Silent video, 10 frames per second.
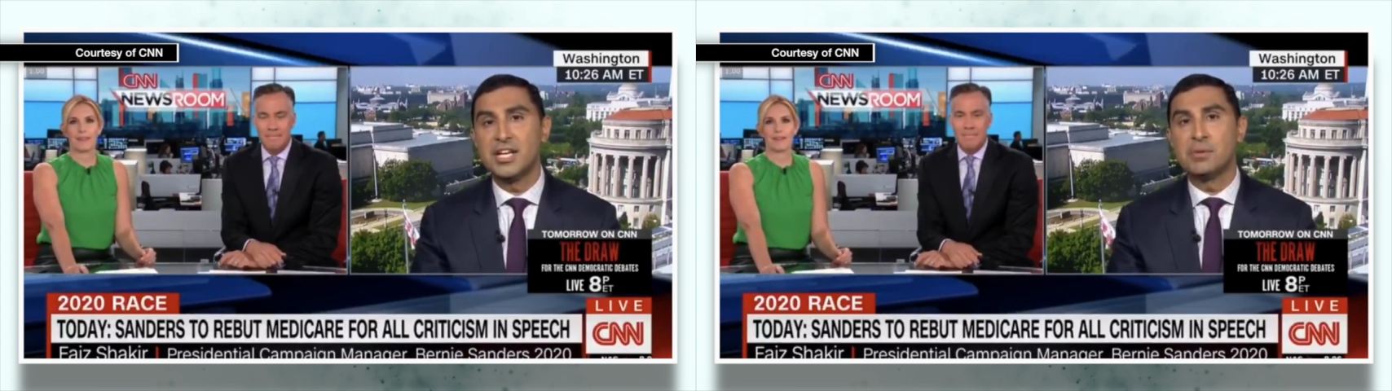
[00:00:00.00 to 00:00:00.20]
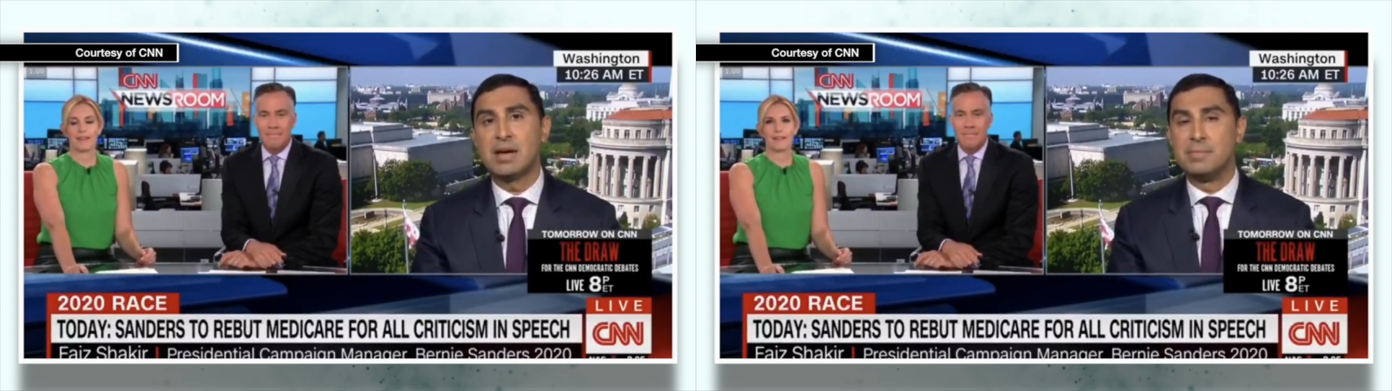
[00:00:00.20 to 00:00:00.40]

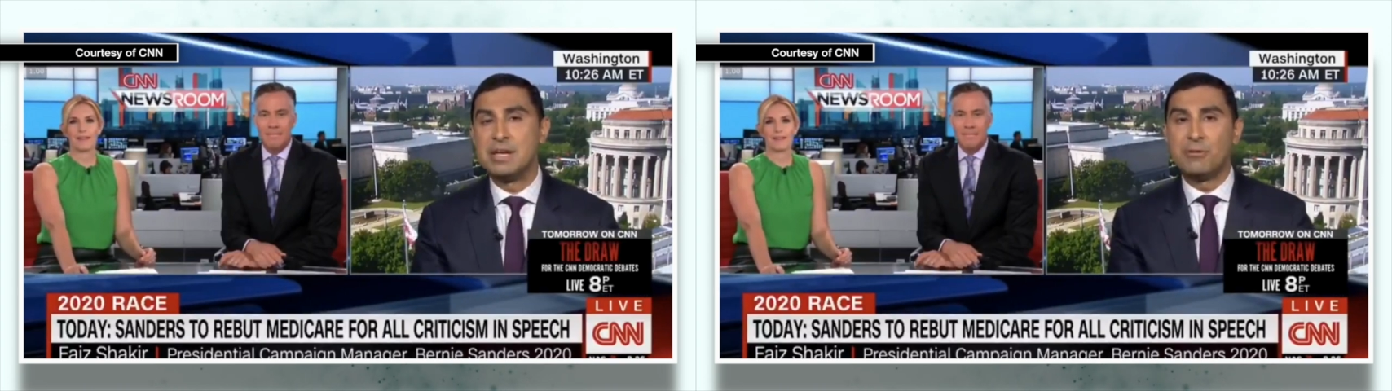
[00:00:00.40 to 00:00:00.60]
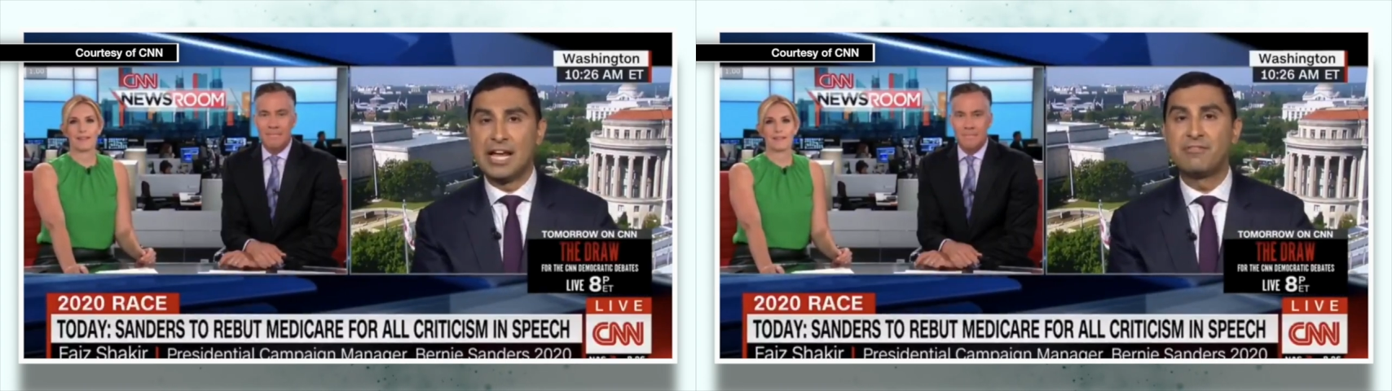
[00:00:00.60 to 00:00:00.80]
Speaker 1: about him? He
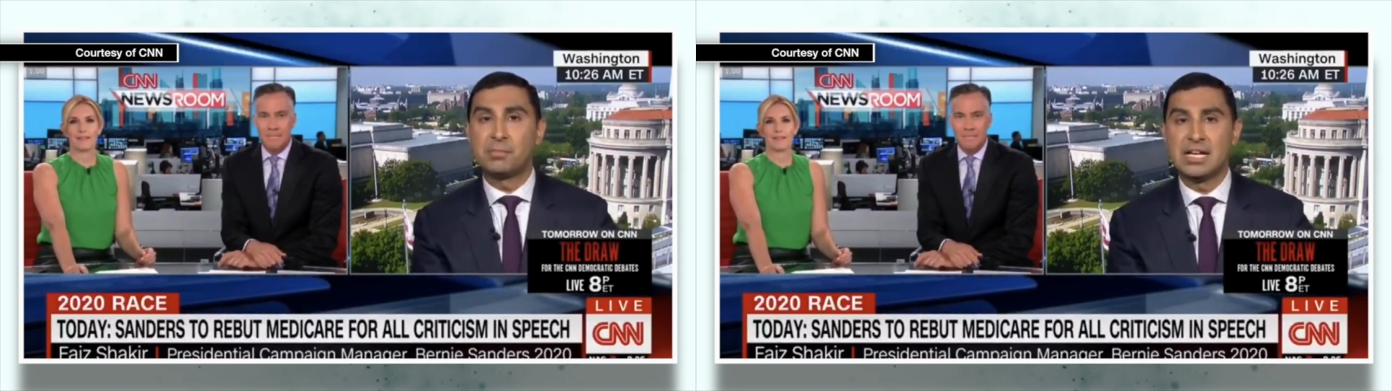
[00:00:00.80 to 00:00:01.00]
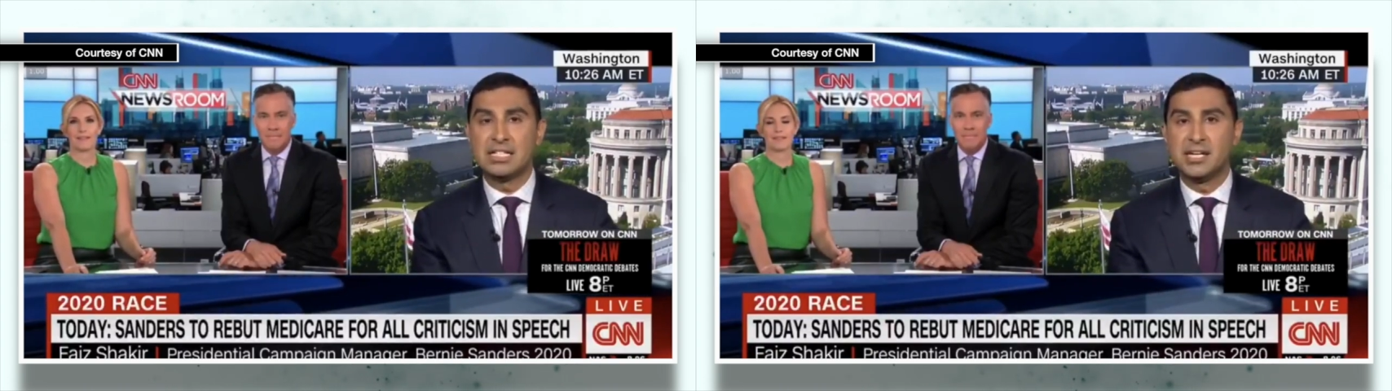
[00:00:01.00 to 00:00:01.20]
ran for
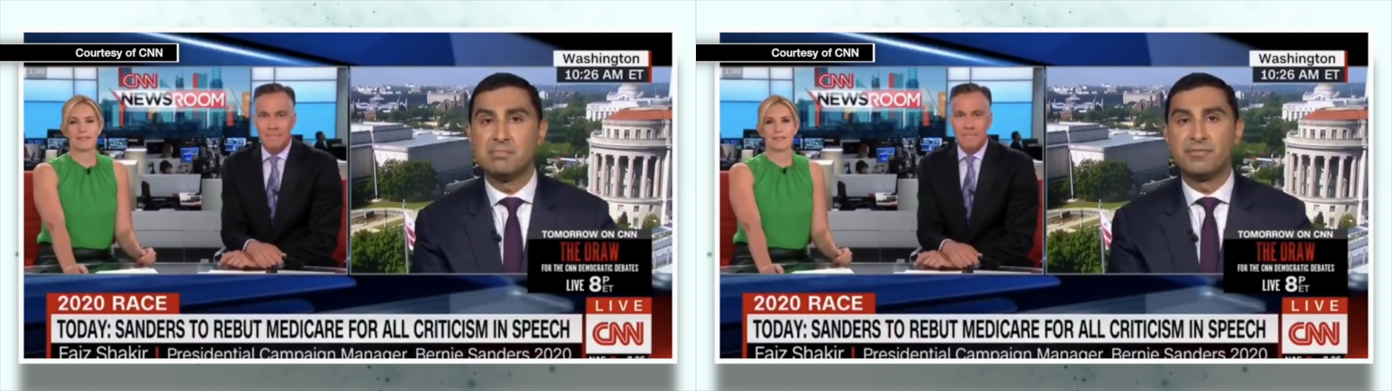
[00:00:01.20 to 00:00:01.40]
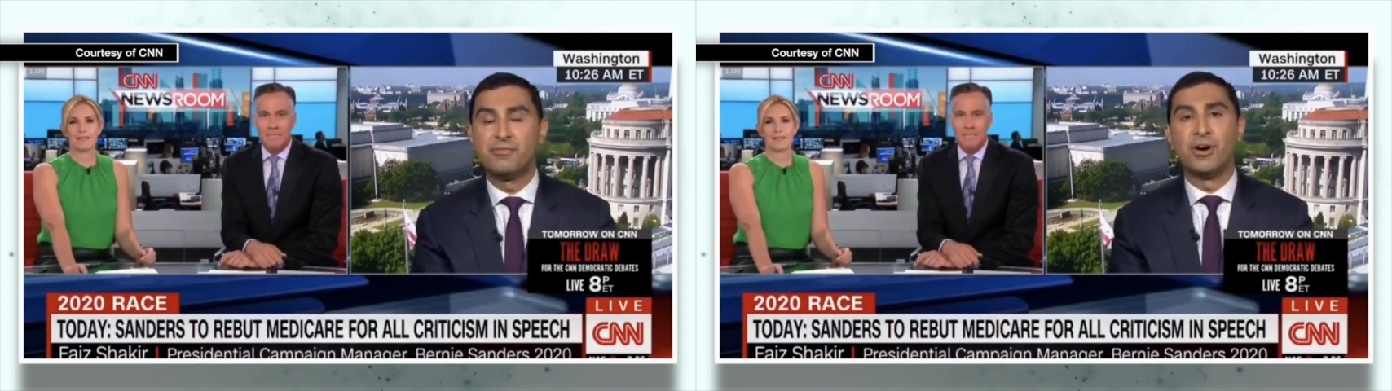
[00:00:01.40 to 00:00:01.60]
president
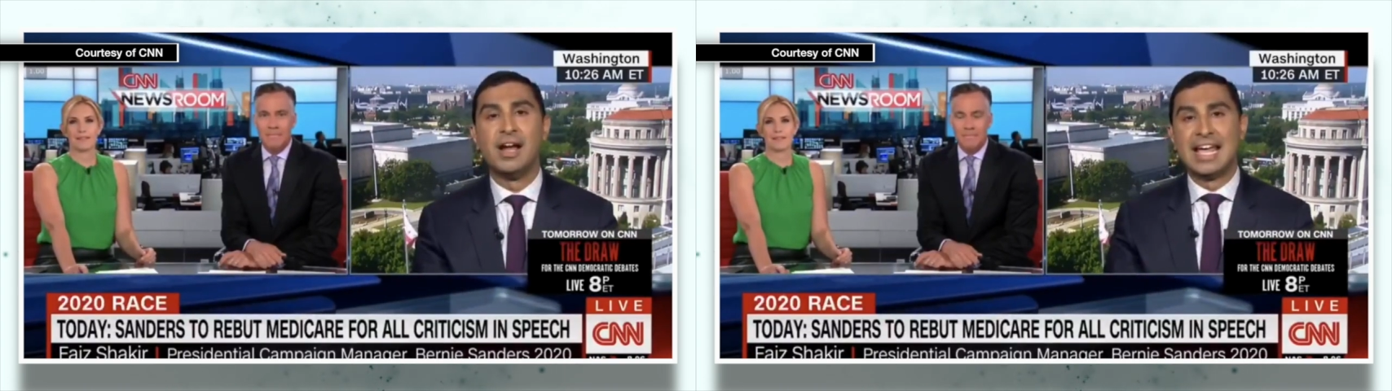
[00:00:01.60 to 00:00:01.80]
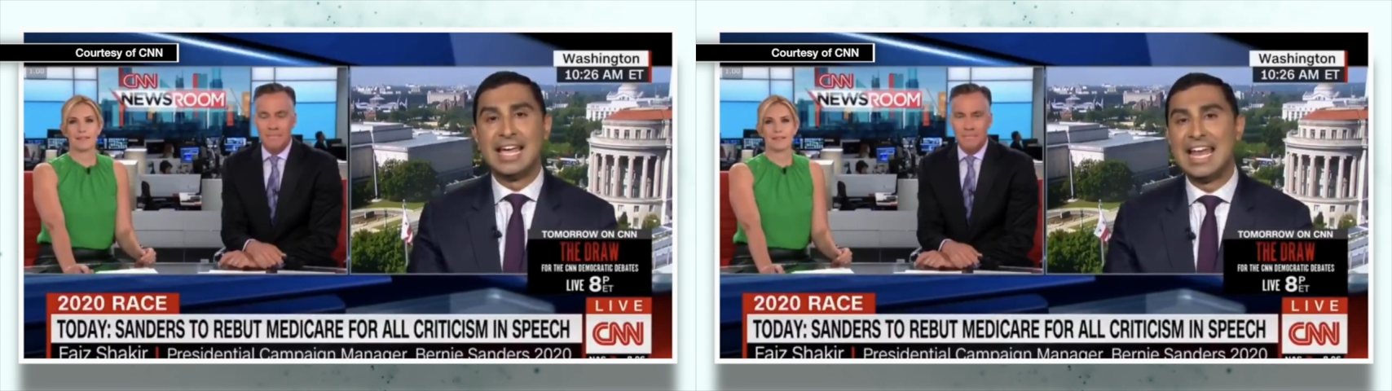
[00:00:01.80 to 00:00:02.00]
before,
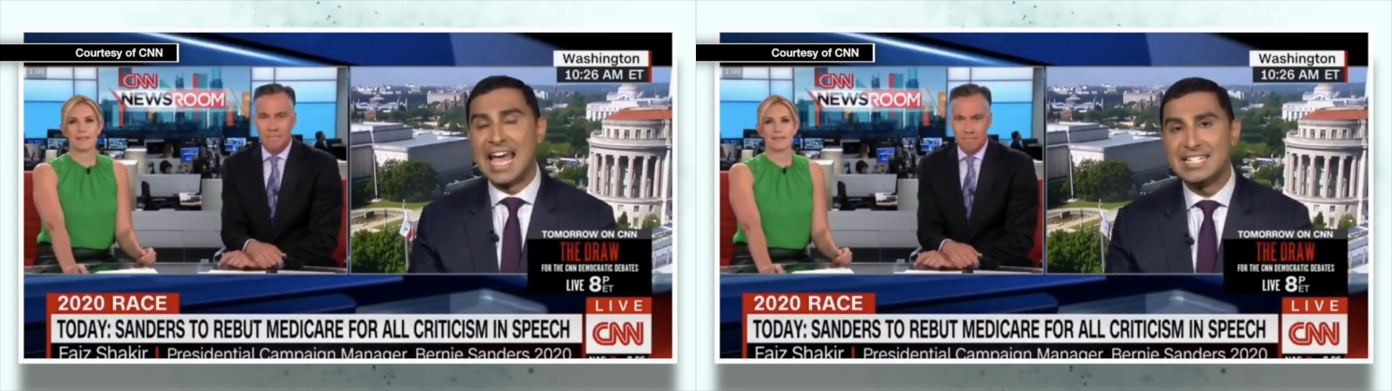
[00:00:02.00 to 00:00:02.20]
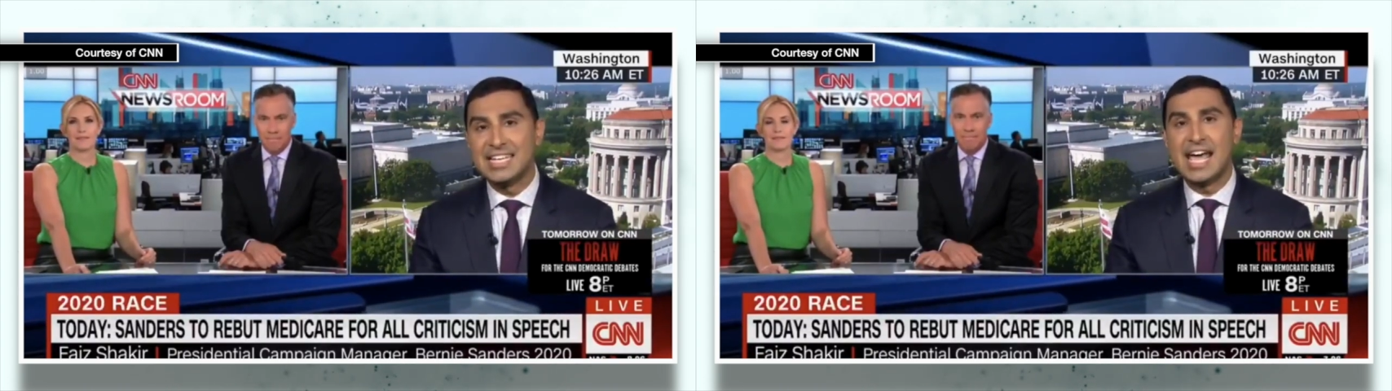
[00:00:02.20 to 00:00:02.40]
and head to mm-hmm.
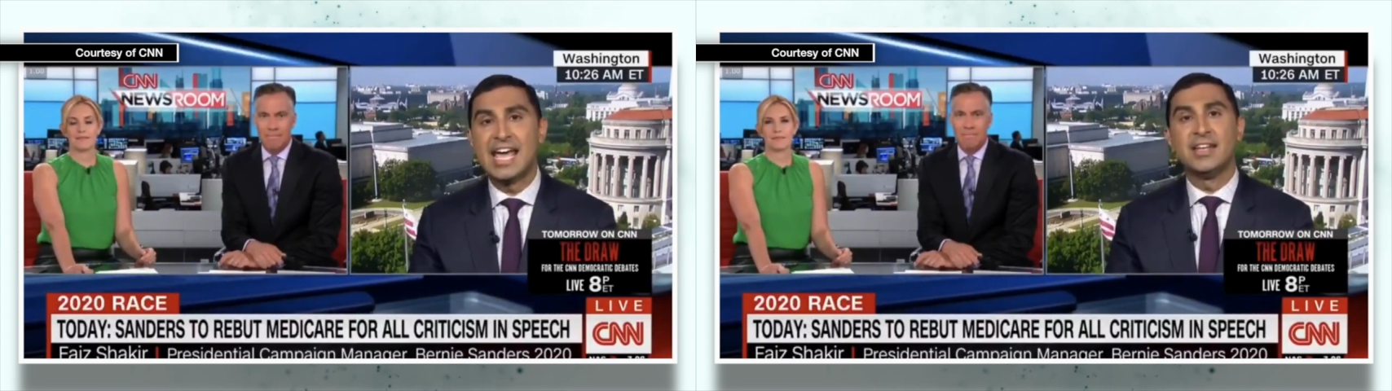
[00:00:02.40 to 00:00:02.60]
head,